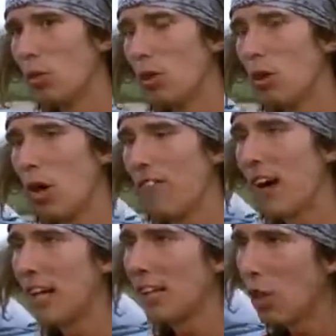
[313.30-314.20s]
You know, if
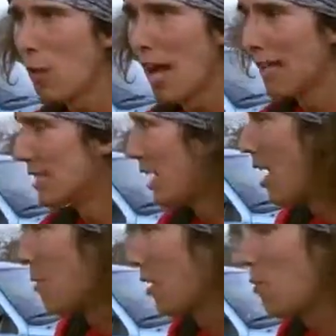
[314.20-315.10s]
I could go back in
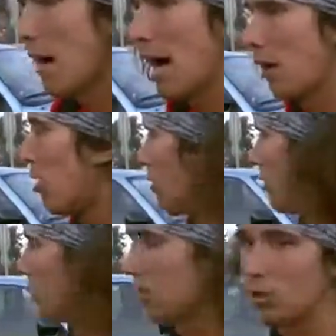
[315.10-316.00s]
time, I'd go back
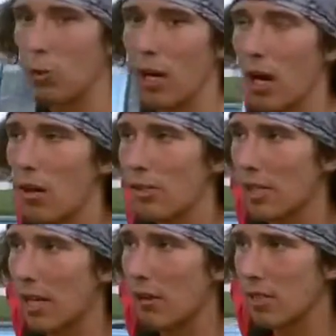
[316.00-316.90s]
over to where I was
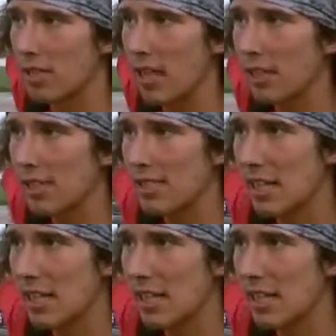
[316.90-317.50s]
at that recycling